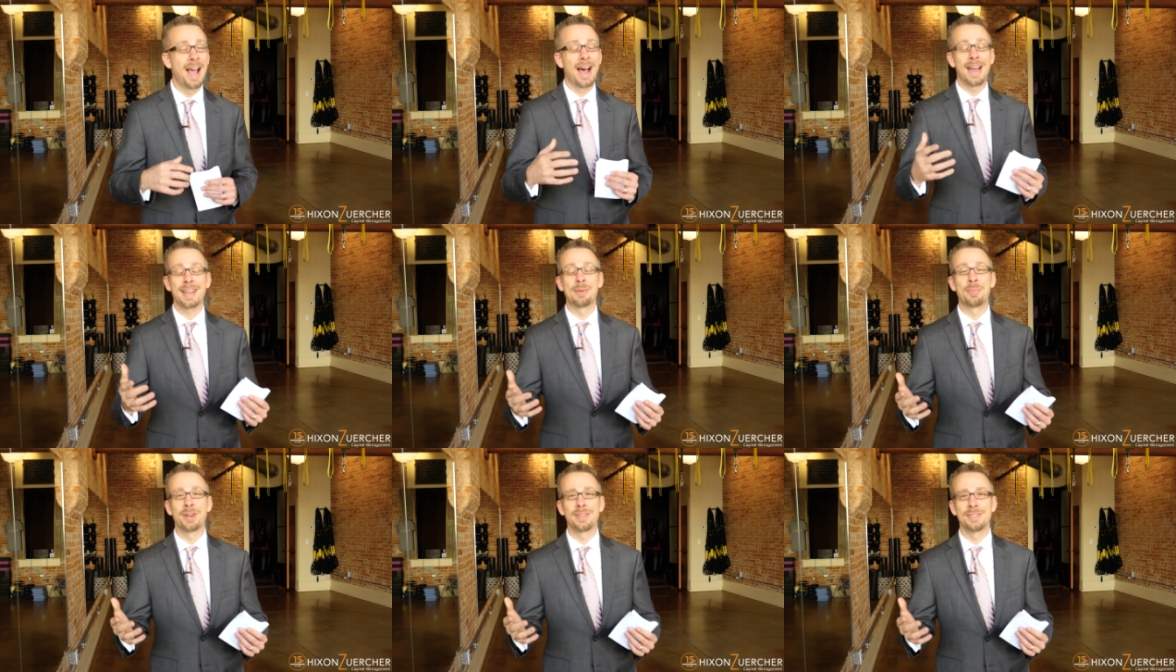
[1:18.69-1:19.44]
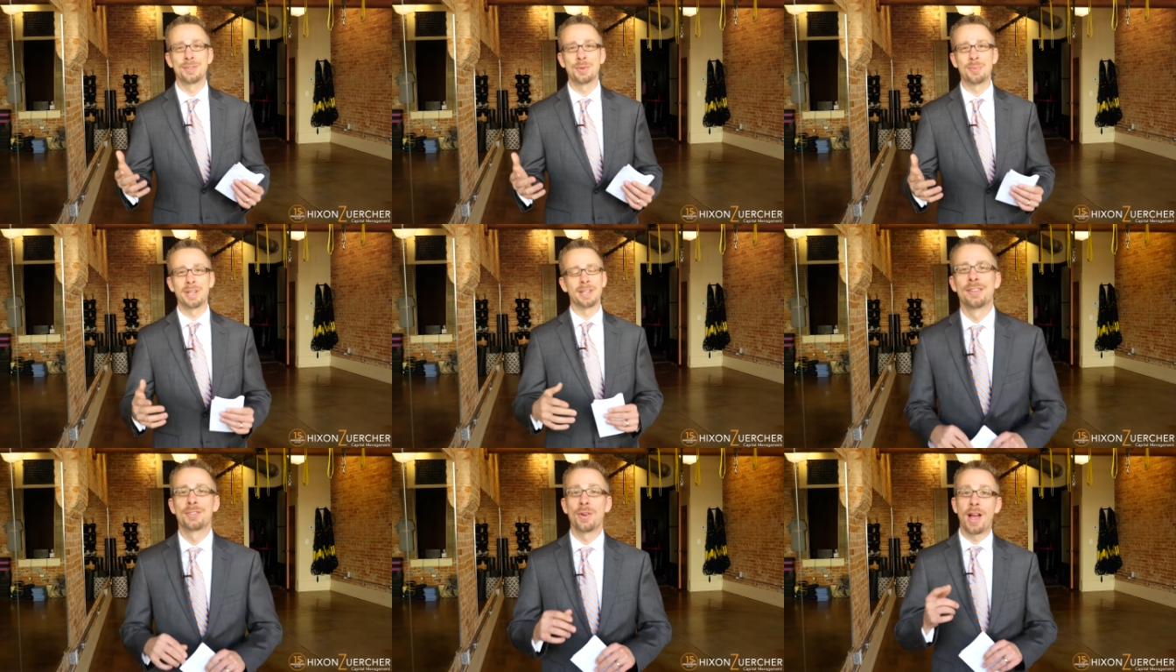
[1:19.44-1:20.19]
I can barely do a
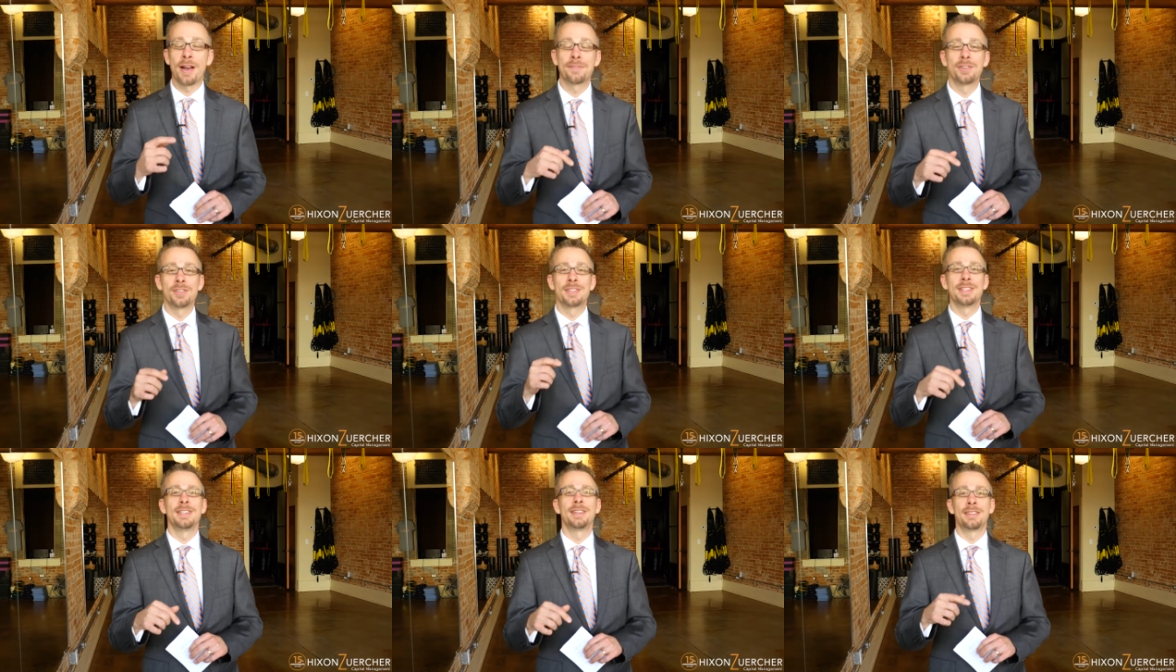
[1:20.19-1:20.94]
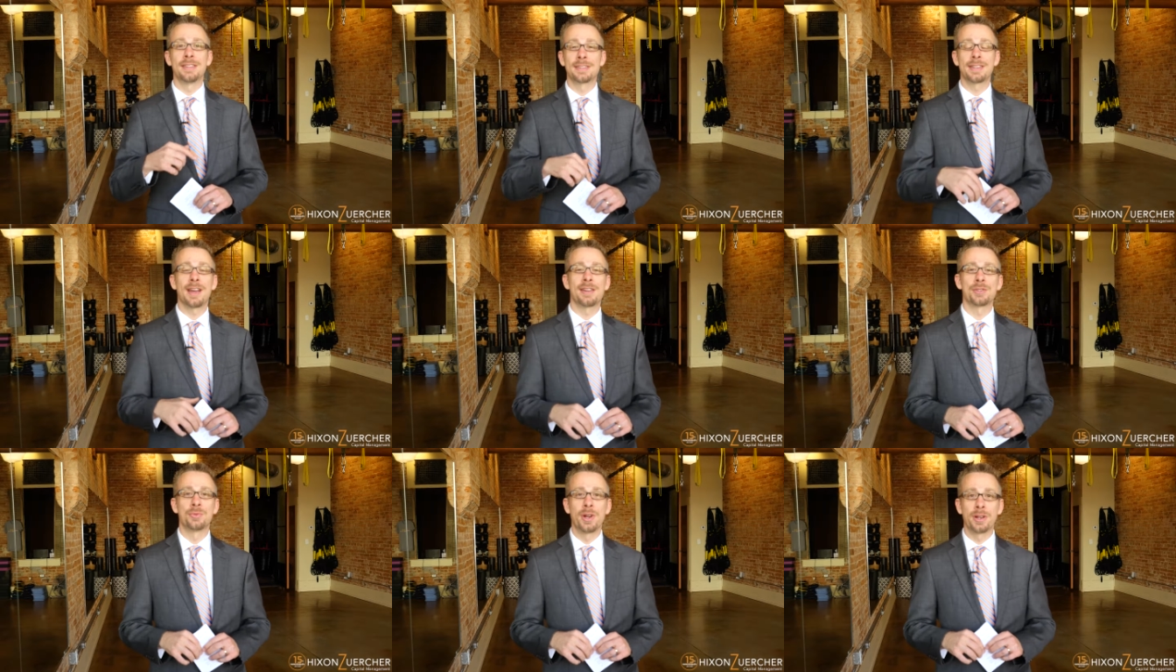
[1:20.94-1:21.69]
minute. So after seeing this
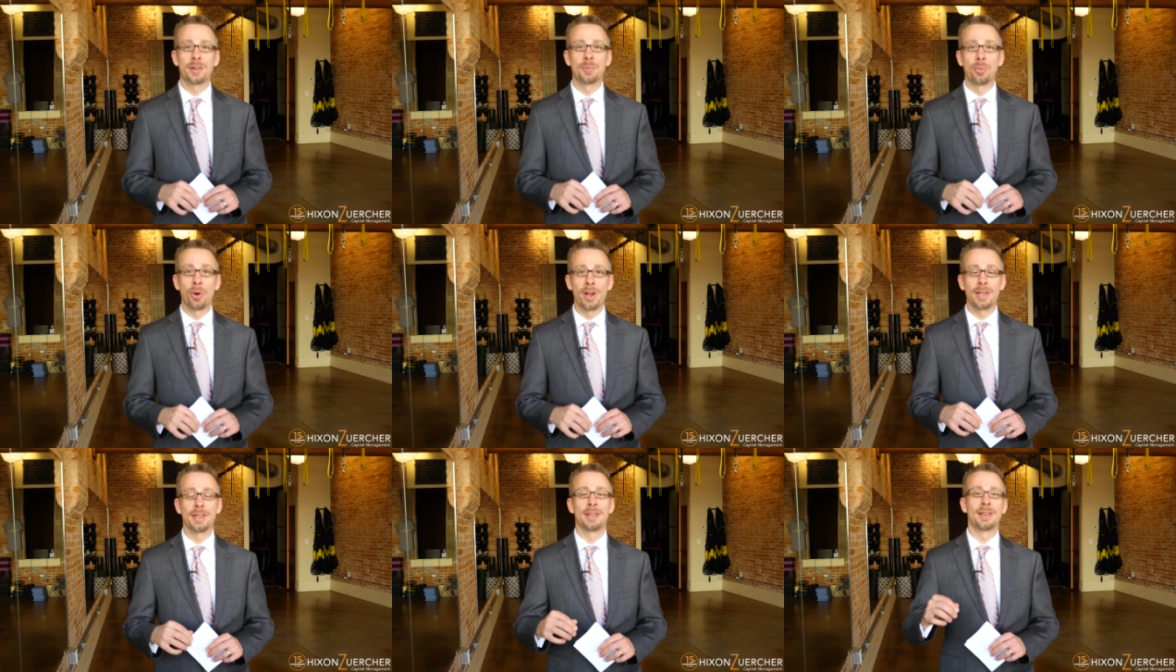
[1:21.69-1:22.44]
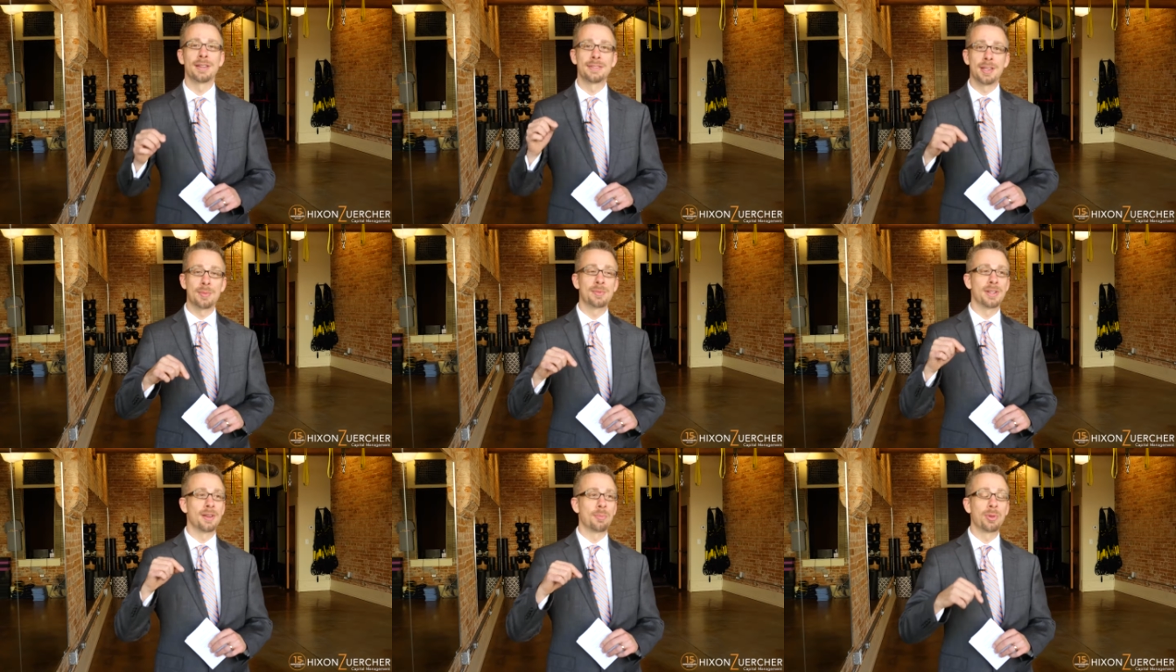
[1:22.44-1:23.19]
guy's record-breaking attempt
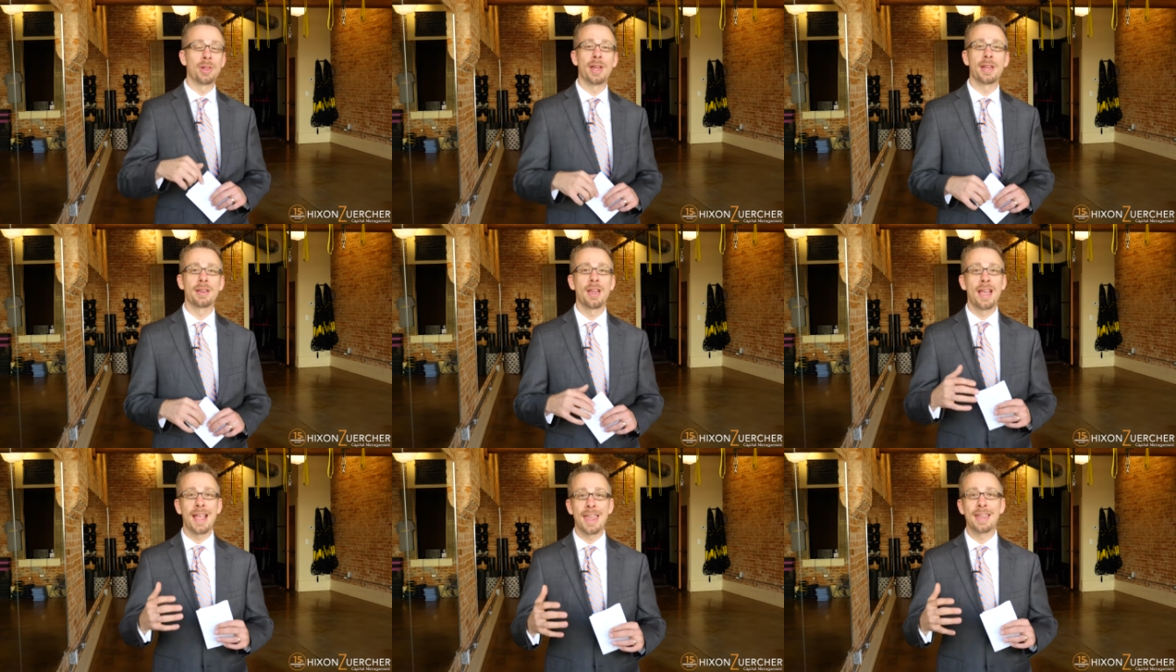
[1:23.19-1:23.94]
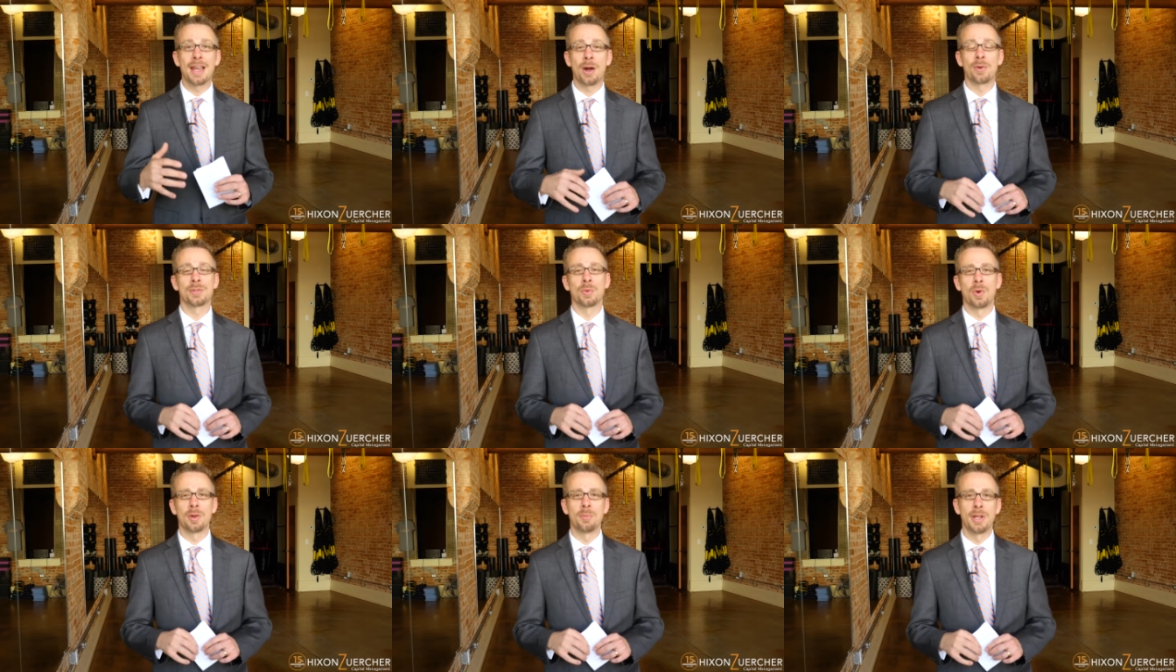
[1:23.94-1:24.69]
at a plank, eight hours and
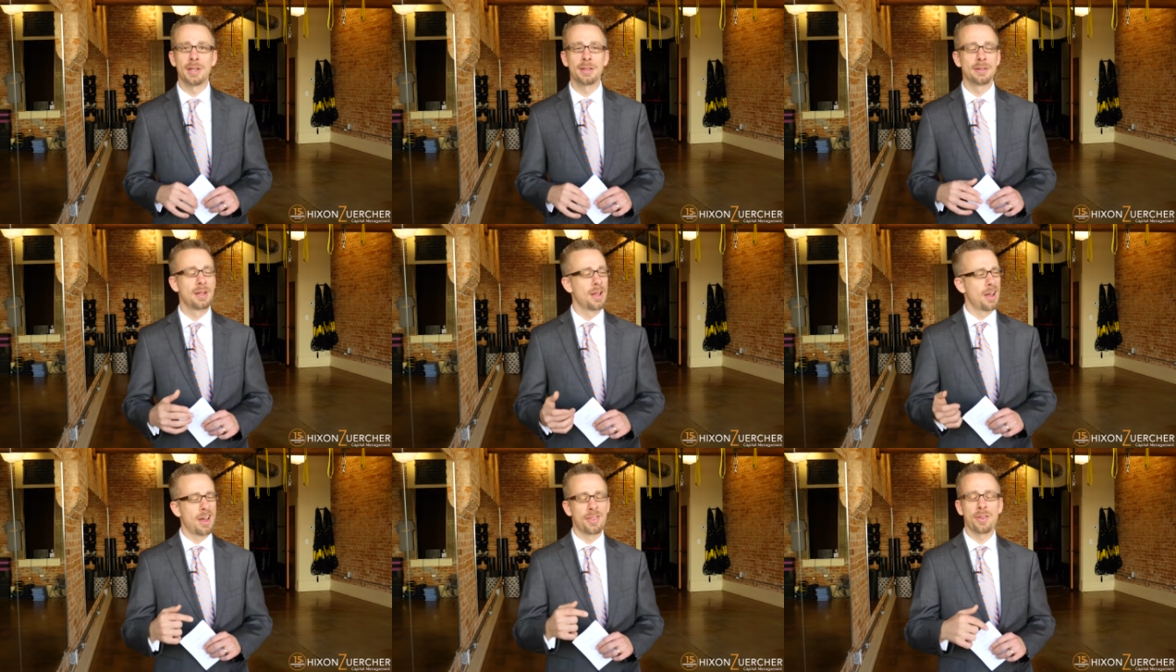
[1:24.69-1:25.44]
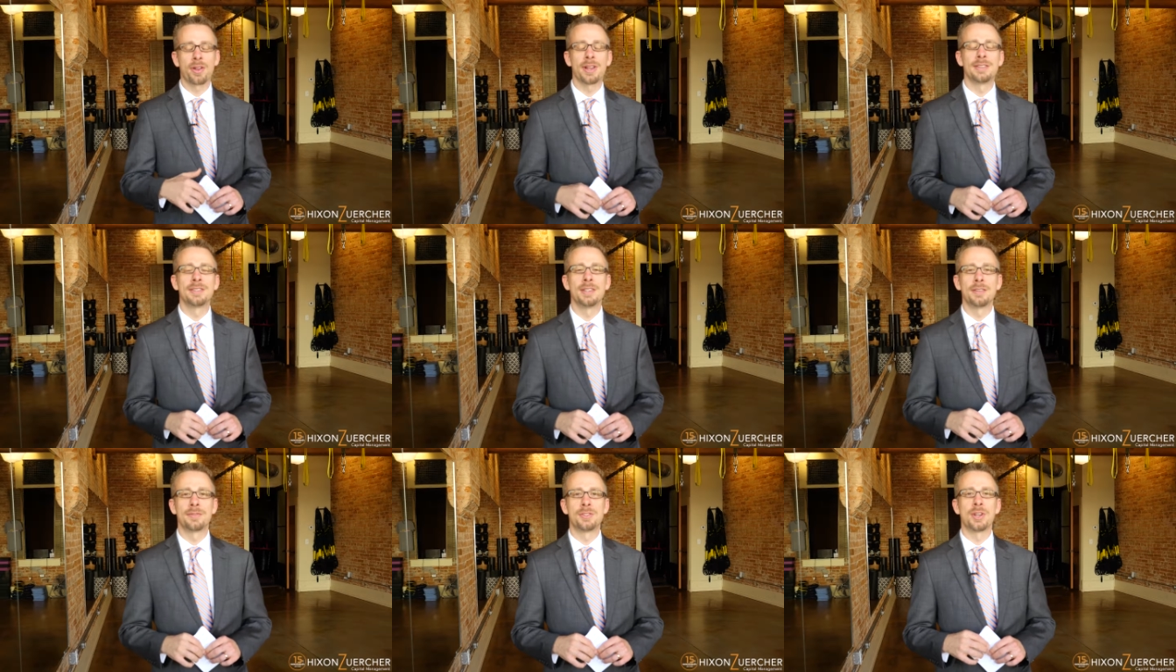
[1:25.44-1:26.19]
one minute, I thought I'd see
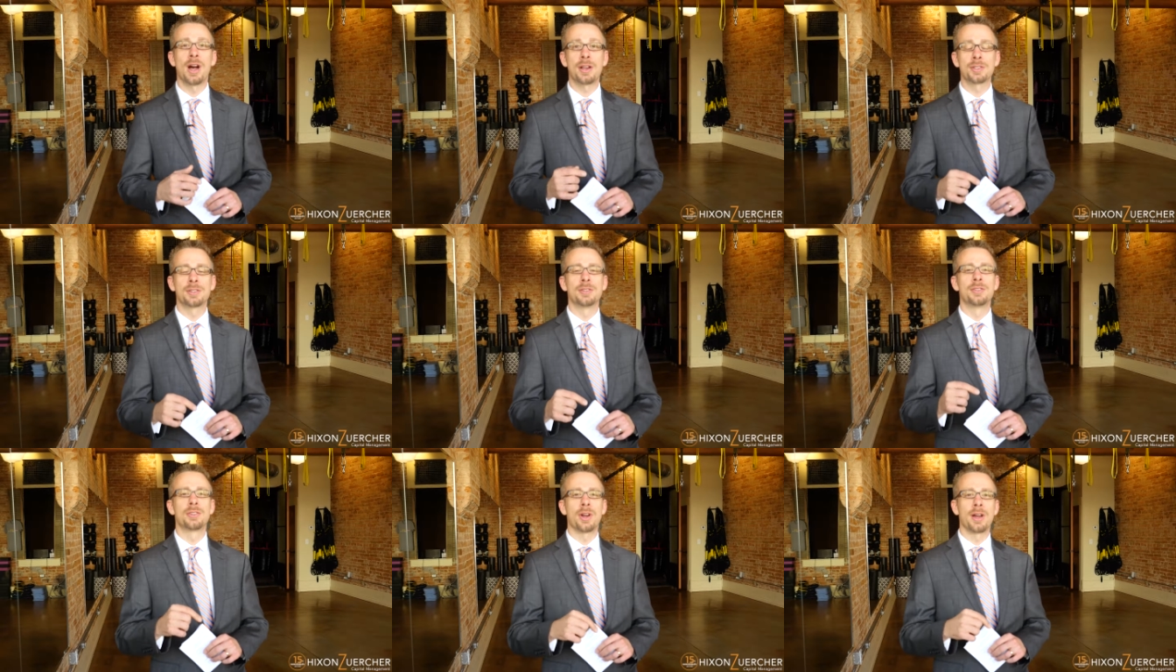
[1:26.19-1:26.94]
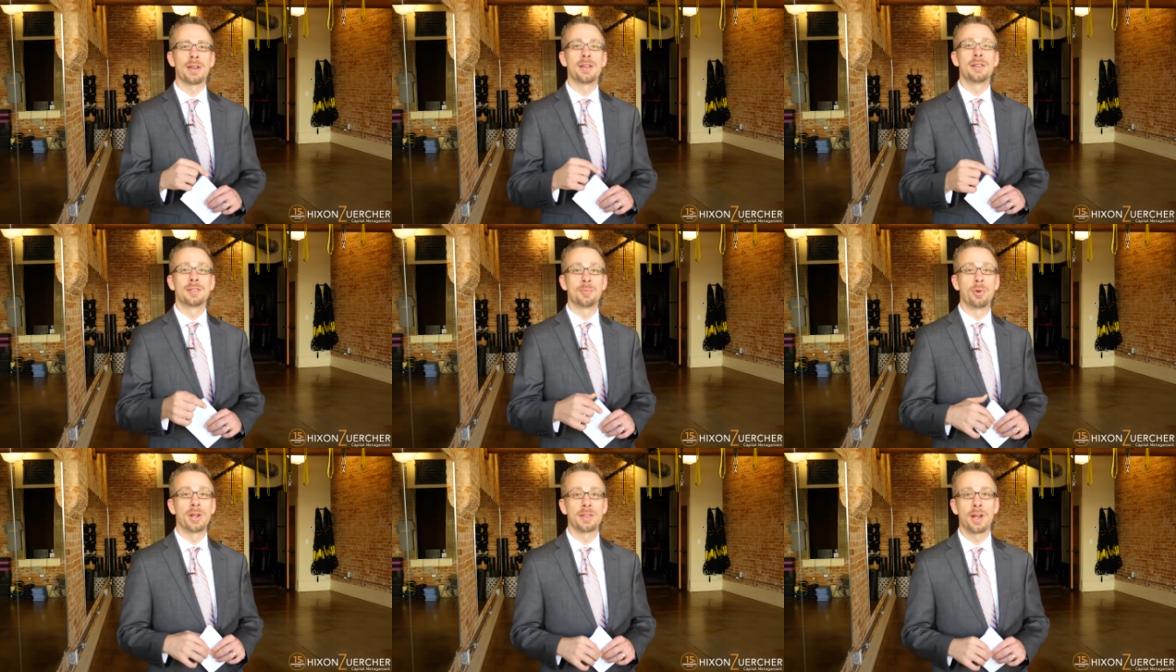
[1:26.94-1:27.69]
if Josh could try to
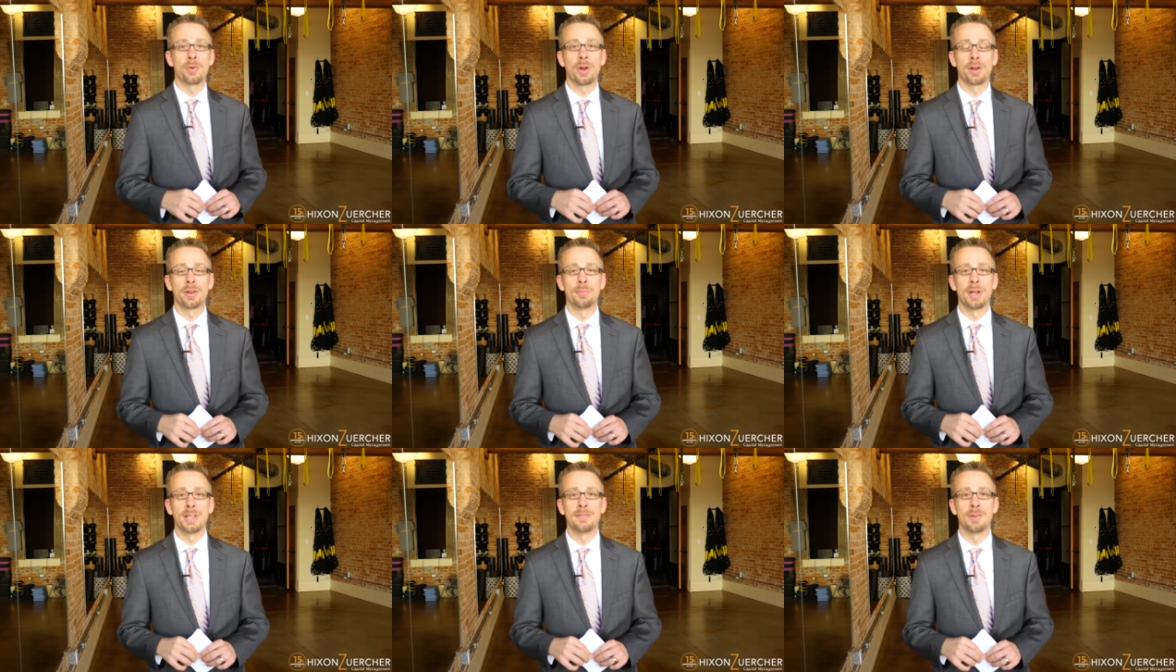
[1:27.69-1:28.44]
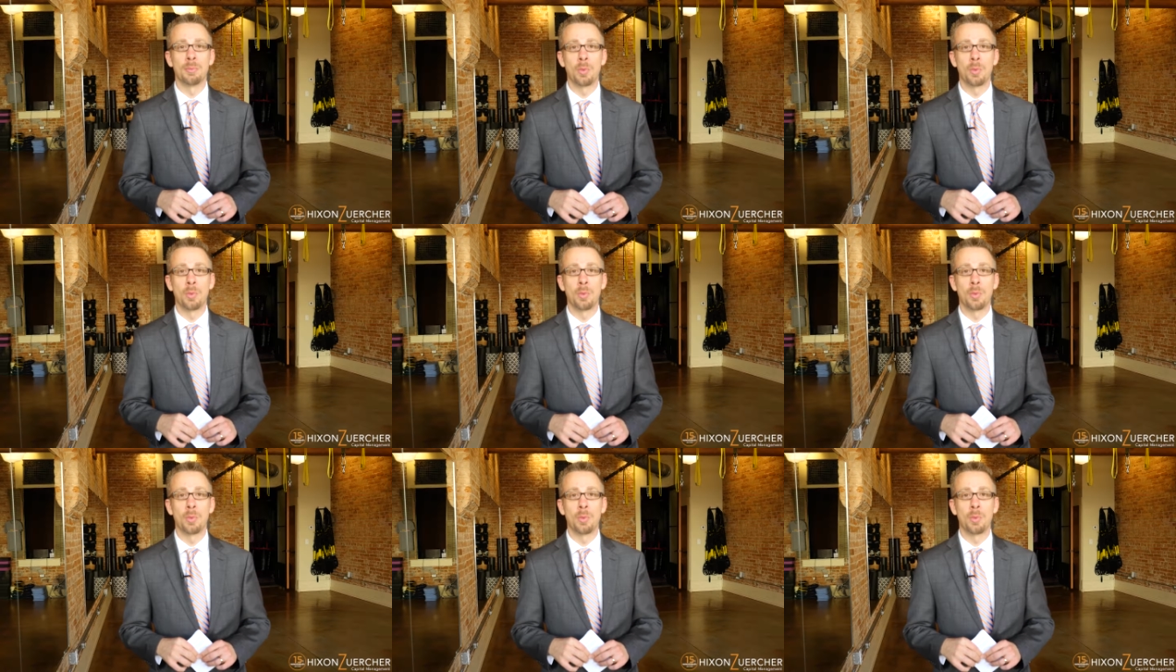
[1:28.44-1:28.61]
break that record by even